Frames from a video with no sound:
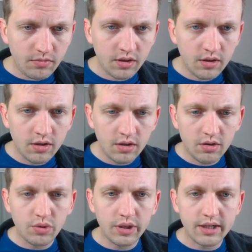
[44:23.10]
It really
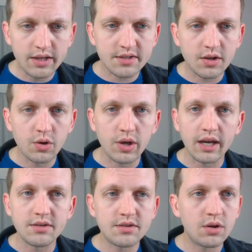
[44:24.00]
does. Okay,
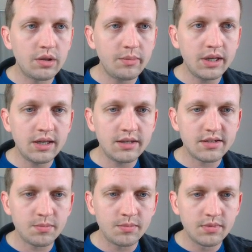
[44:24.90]
so let me get
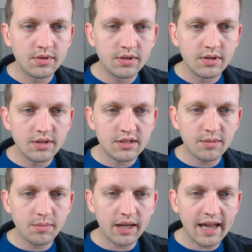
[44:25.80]

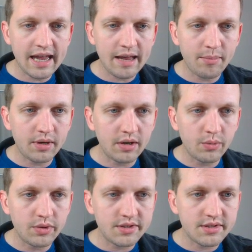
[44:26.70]
something happening with this
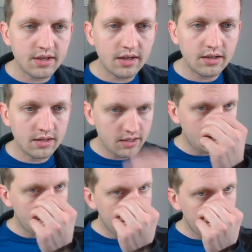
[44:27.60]
thing. I'm
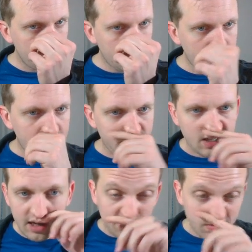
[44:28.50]
gonna have to
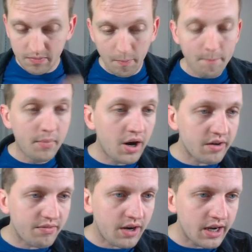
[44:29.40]
kind of
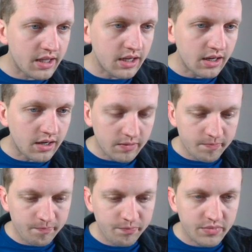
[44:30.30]
modify the
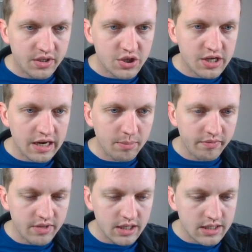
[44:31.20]
shape
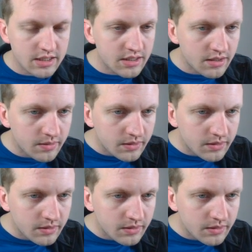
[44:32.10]
of this.